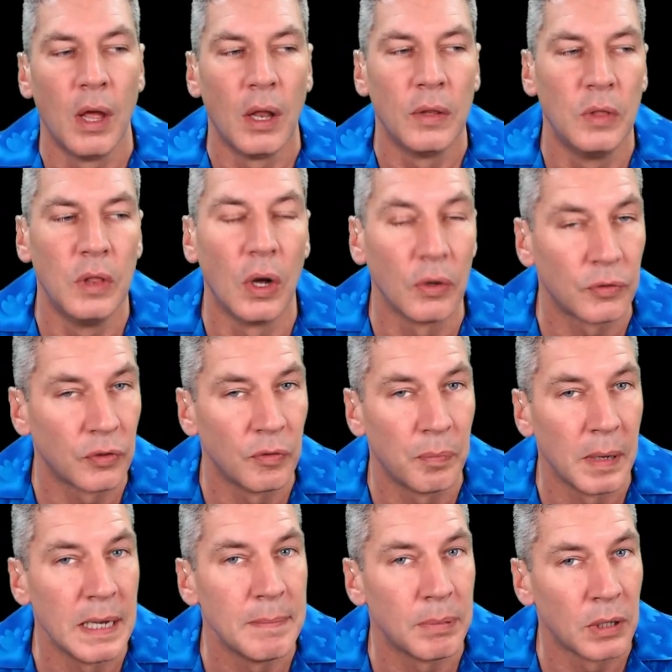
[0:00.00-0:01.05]
Lots of
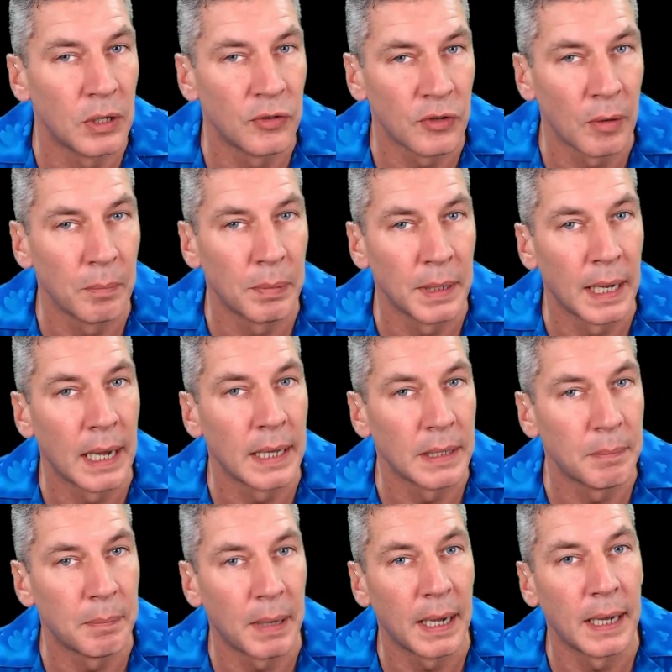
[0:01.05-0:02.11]
people are jumping out of the
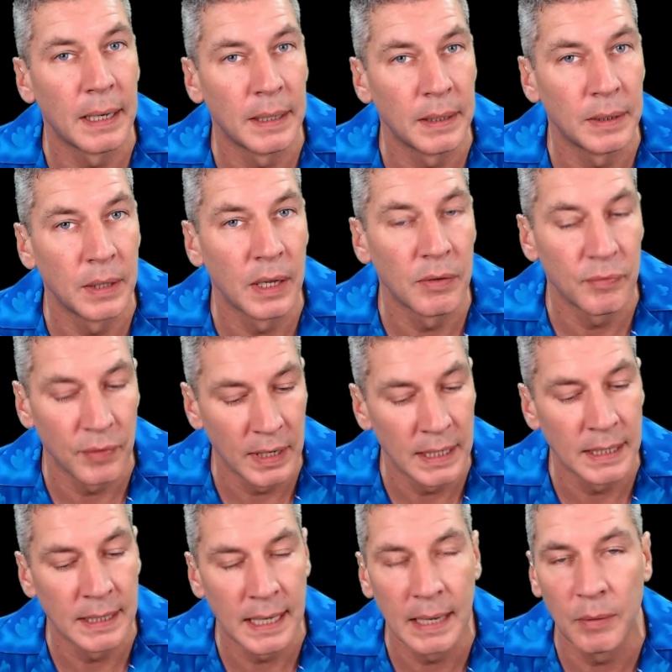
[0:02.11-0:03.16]
pan, they're
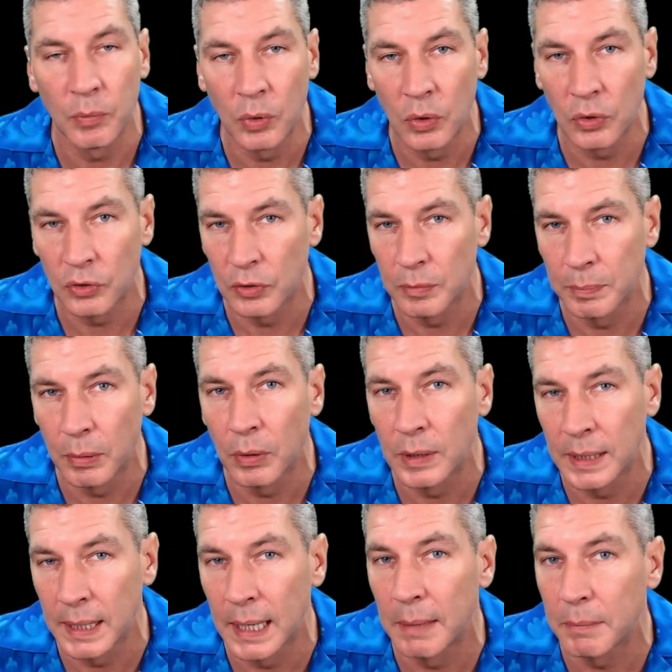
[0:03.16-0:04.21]
feeling that water
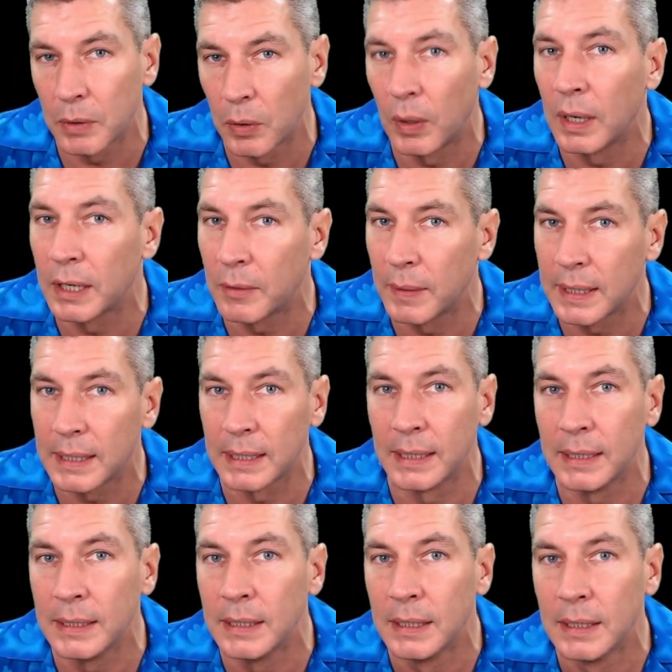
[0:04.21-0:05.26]
boiling up quite
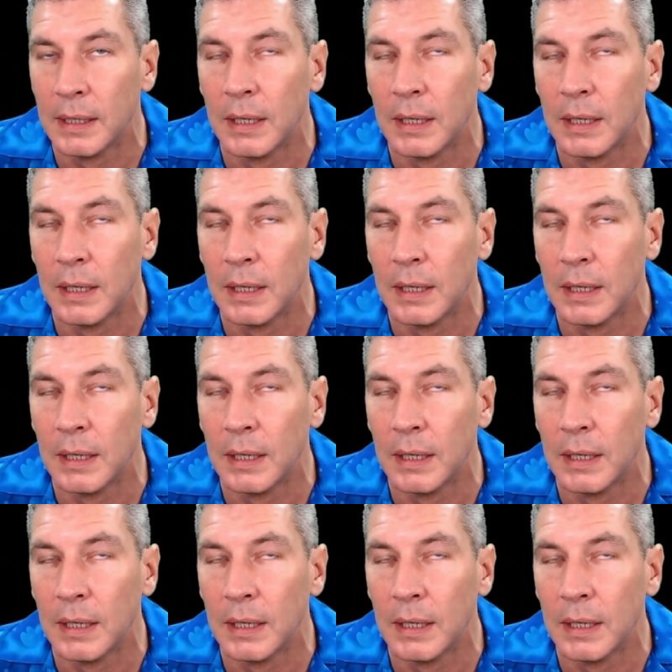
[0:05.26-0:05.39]
quickly,